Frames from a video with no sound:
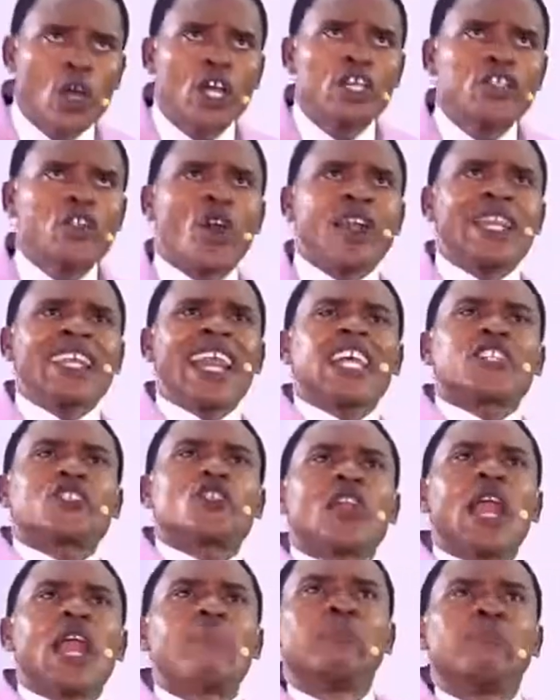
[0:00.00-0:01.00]
your
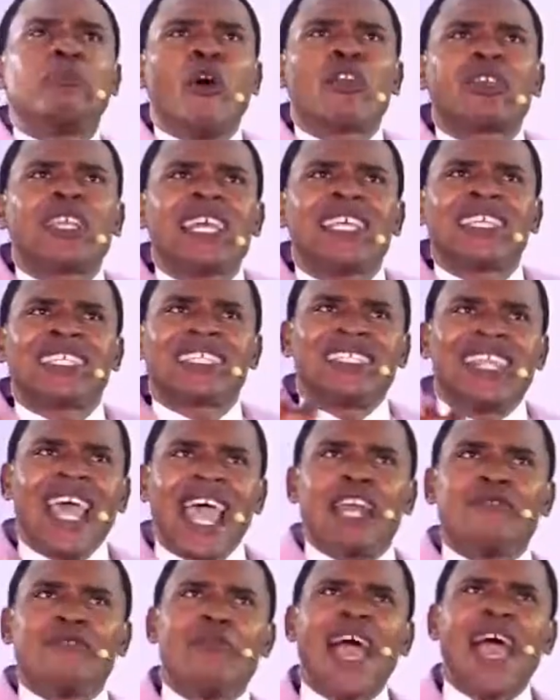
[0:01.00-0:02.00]
natural body is
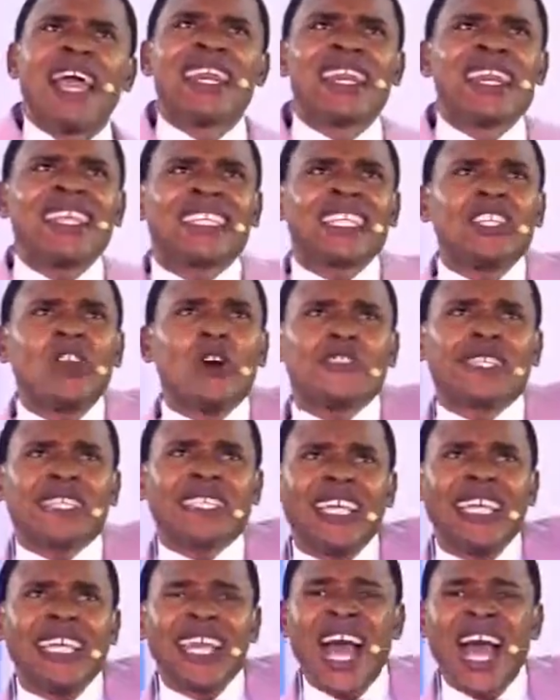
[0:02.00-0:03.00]
dead by reason of
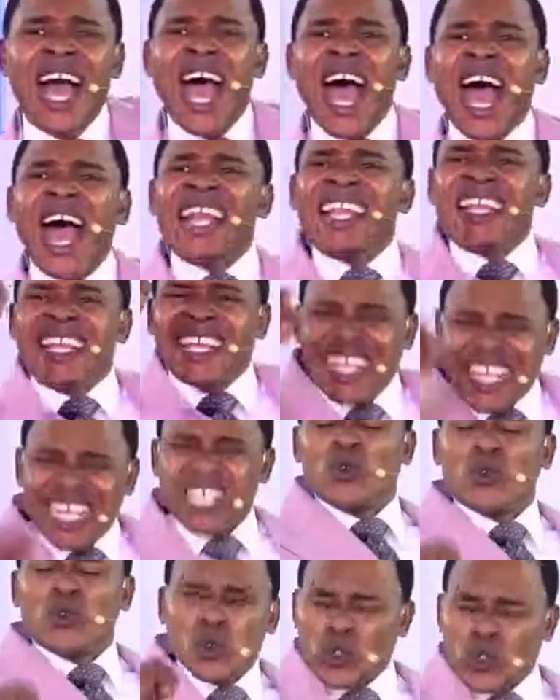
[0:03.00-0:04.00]
sin and
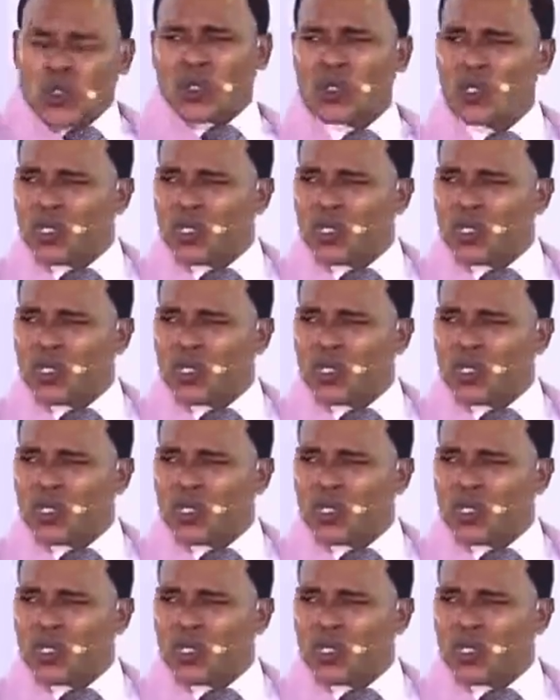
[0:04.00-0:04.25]
guilt,